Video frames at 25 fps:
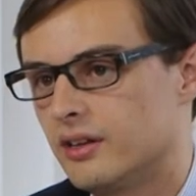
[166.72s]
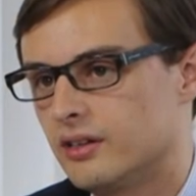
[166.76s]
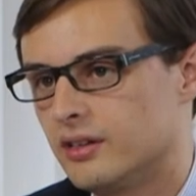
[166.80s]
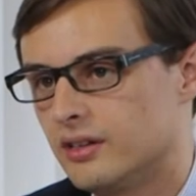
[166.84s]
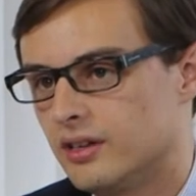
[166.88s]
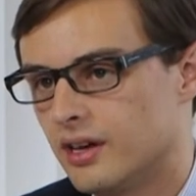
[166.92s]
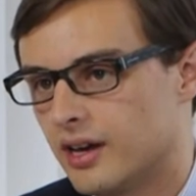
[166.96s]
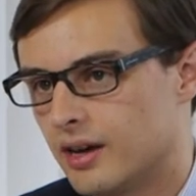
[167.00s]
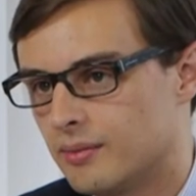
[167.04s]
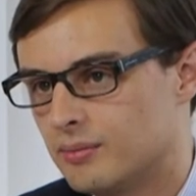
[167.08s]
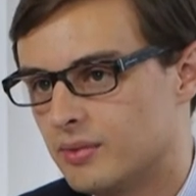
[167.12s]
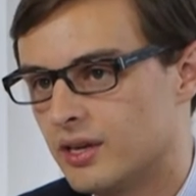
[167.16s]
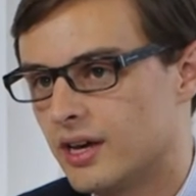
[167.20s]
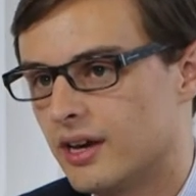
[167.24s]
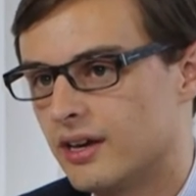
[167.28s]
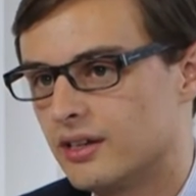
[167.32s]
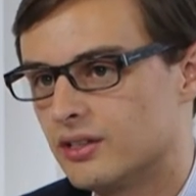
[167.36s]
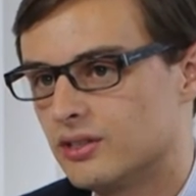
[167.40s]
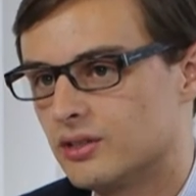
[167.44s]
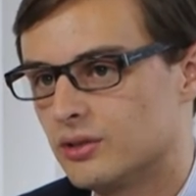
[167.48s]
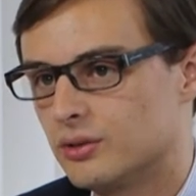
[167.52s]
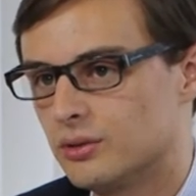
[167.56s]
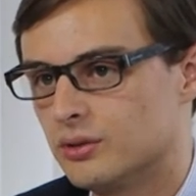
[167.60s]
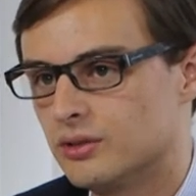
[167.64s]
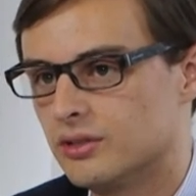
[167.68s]
the MBA
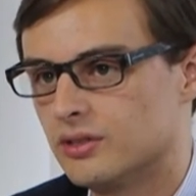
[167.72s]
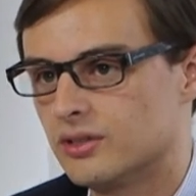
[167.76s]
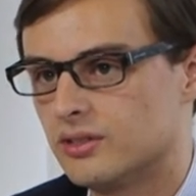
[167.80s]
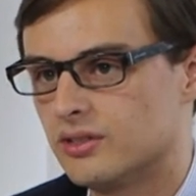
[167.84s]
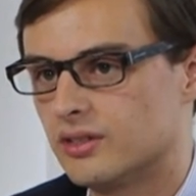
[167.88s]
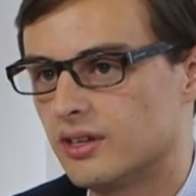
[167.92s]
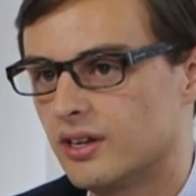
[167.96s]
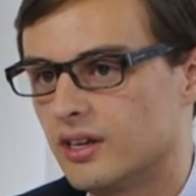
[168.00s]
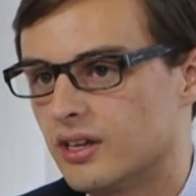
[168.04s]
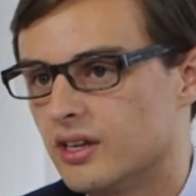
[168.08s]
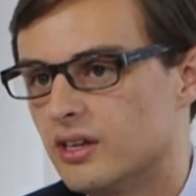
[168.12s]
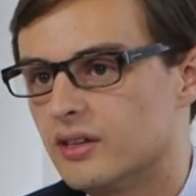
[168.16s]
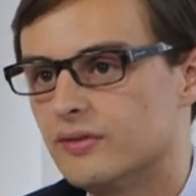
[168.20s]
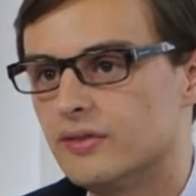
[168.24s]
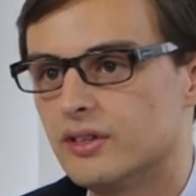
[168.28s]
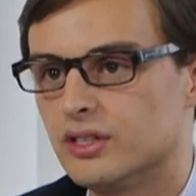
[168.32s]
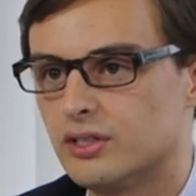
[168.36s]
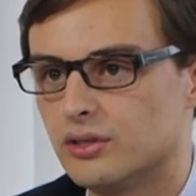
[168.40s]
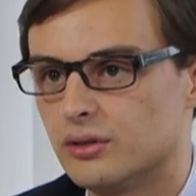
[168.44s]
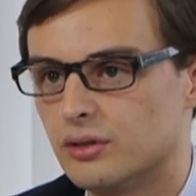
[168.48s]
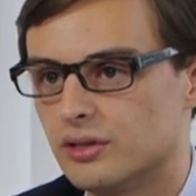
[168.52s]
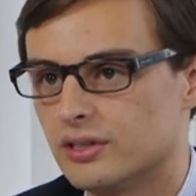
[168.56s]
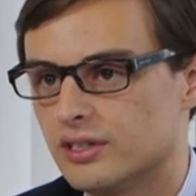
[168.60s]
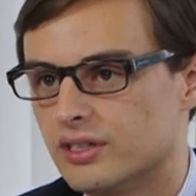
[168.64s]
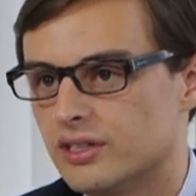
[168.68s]
students
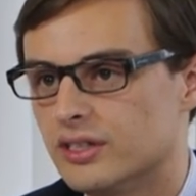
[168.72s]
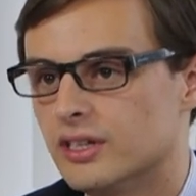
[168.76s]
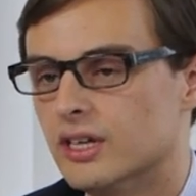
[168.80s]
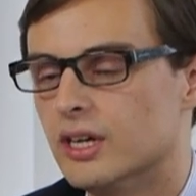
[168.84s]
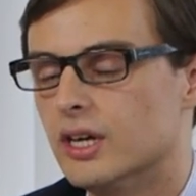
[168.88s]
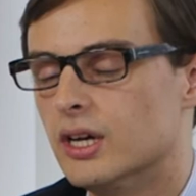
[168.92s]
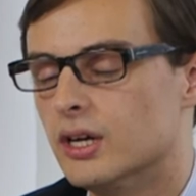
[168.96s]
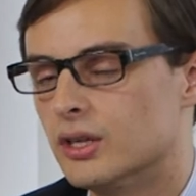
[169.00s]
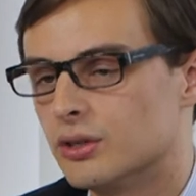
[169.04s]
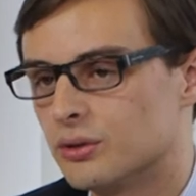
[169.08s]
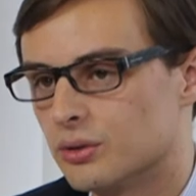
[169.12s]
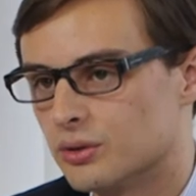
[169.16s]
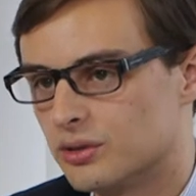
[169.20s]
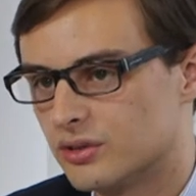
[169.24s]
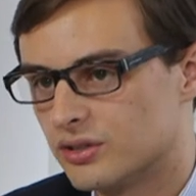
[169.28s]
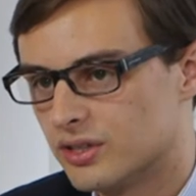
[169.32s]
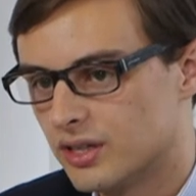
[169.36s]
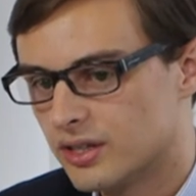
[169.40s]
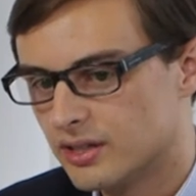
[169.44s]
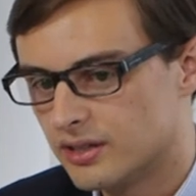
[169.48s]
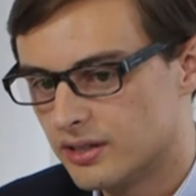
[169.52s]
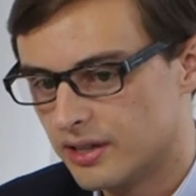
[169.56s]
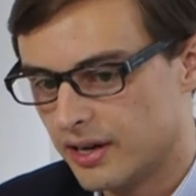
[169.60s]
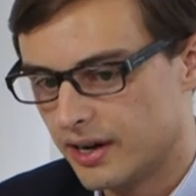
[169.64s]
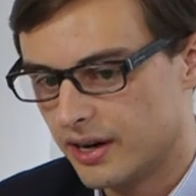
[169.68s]
individually to
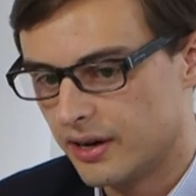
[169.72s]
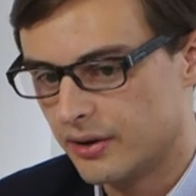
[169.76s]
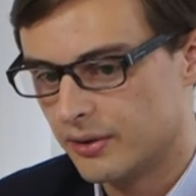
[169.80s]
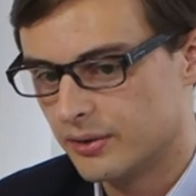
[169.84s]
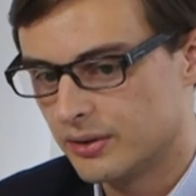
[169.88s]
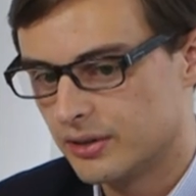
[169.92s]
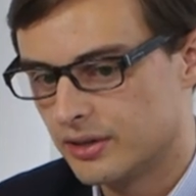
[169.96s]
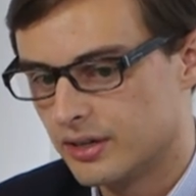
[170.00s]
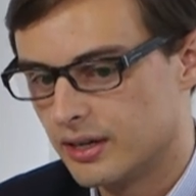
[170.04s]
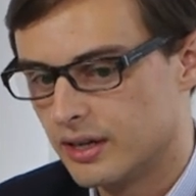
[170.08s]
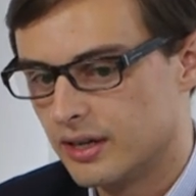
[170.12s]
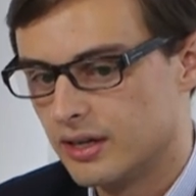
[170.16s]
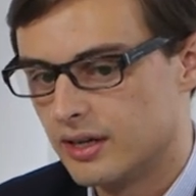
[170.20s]
sit down,